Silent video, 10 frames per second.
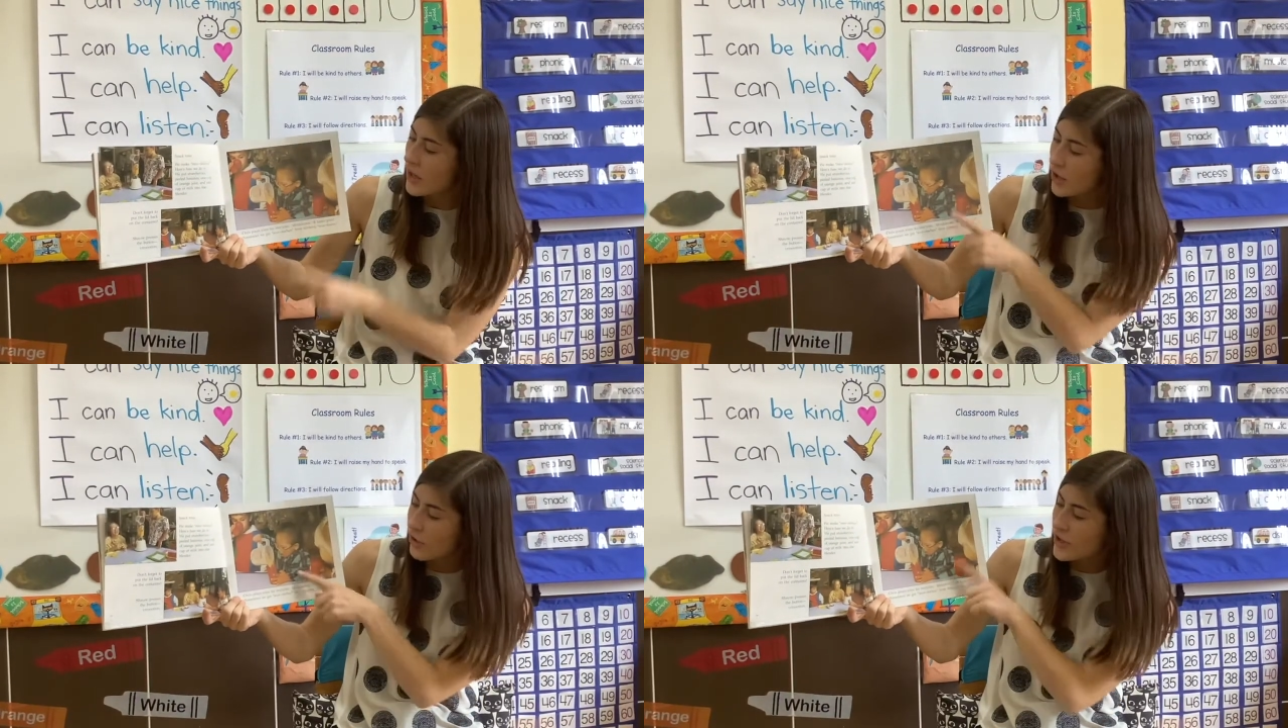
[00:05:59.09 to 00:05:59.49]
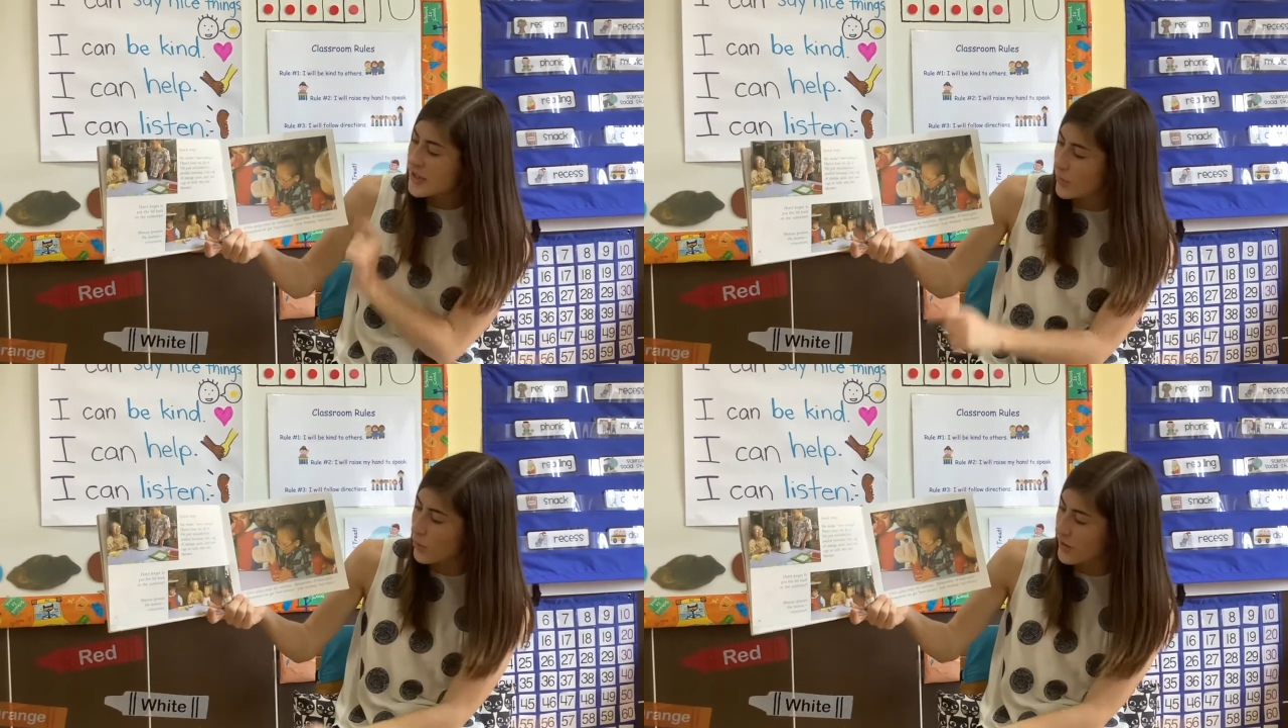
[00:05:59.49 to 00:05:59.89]
Chris
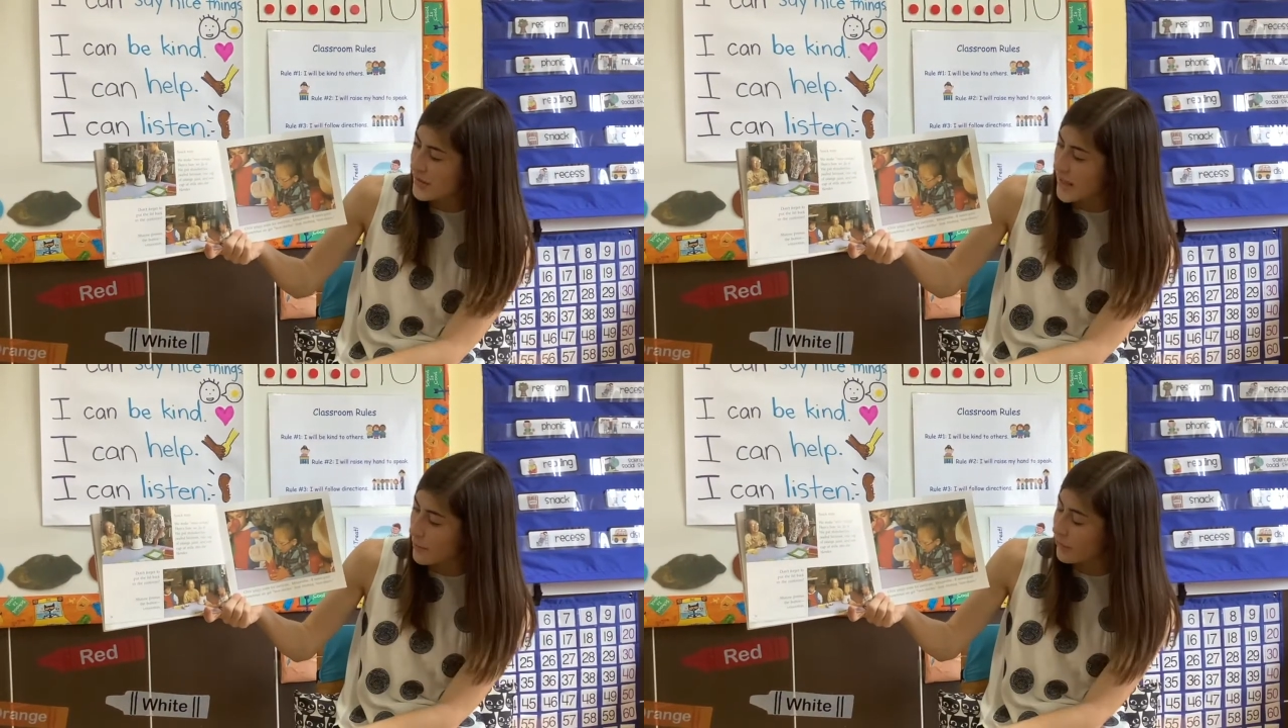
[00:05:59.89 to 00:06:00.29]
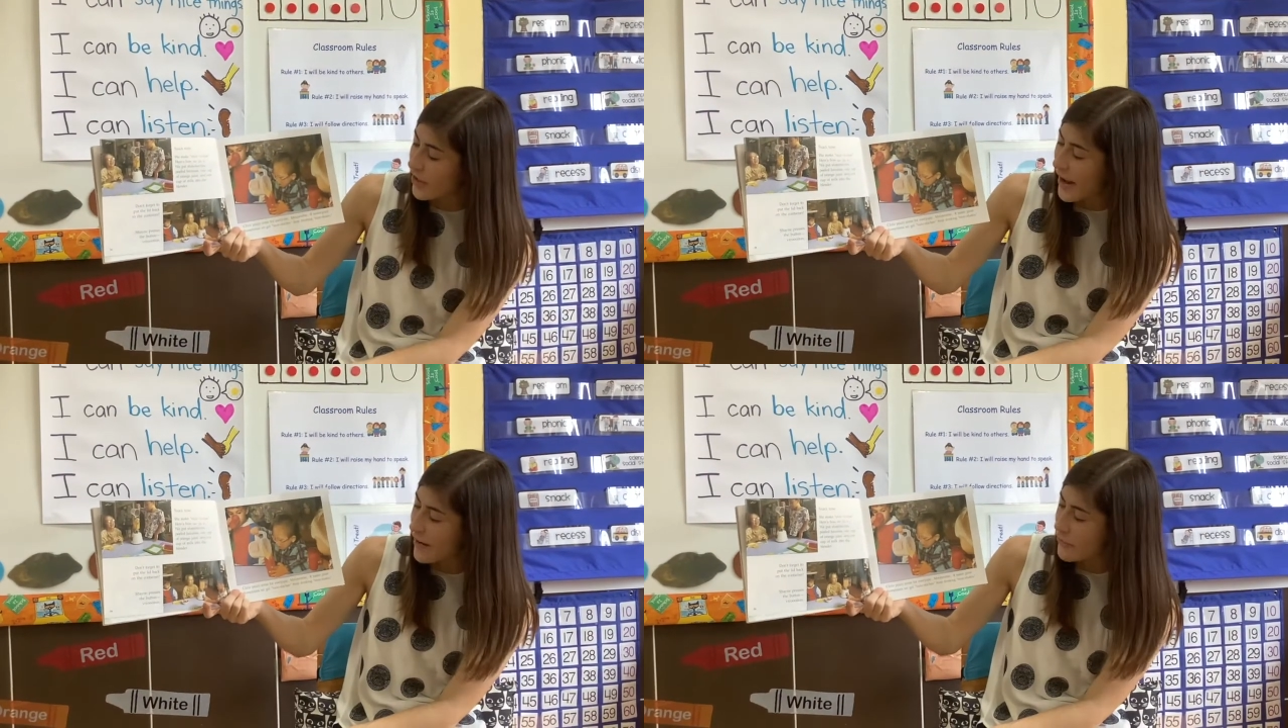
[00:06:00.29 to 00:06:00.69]
pours some for
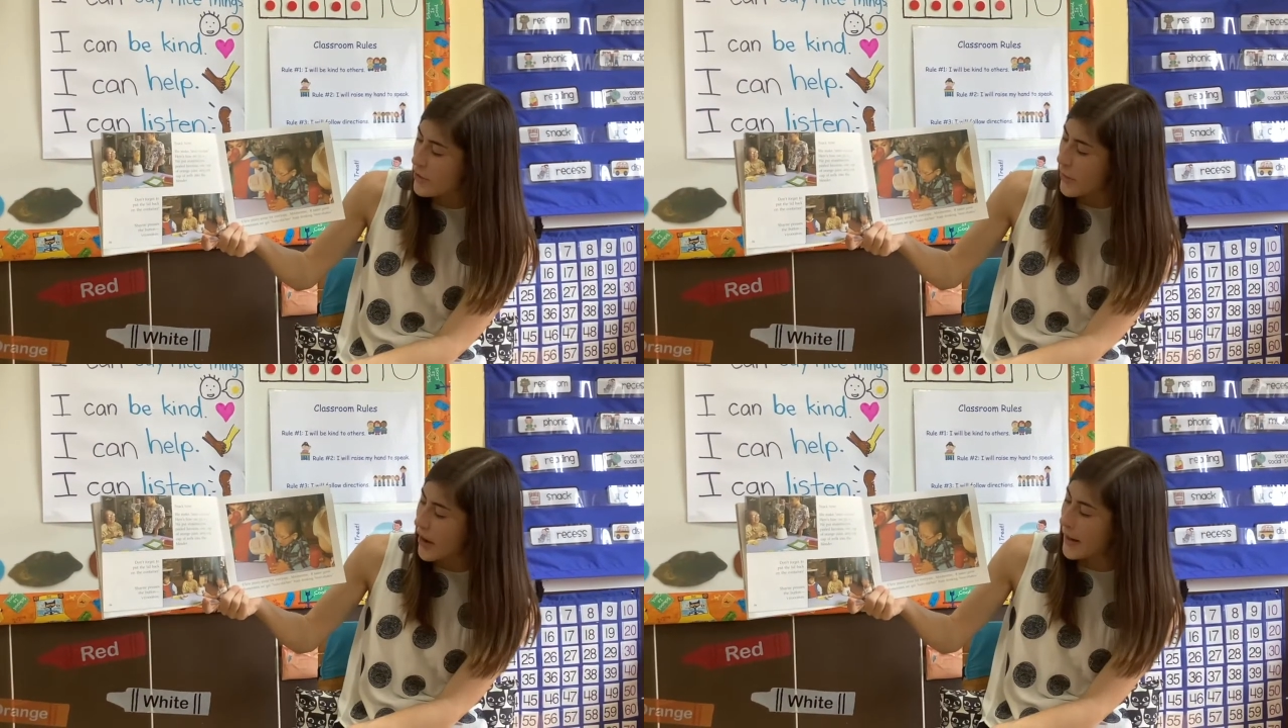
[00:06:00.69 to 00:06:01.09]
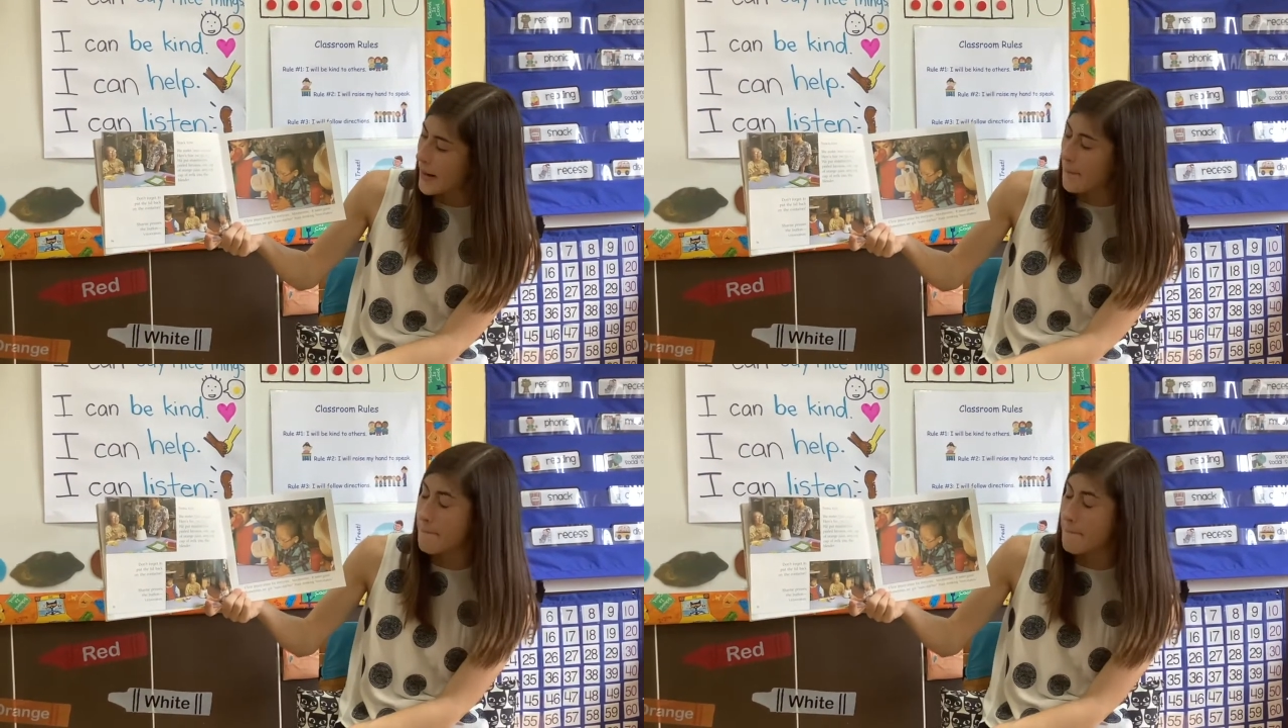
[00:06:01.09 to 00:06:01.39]
everyone.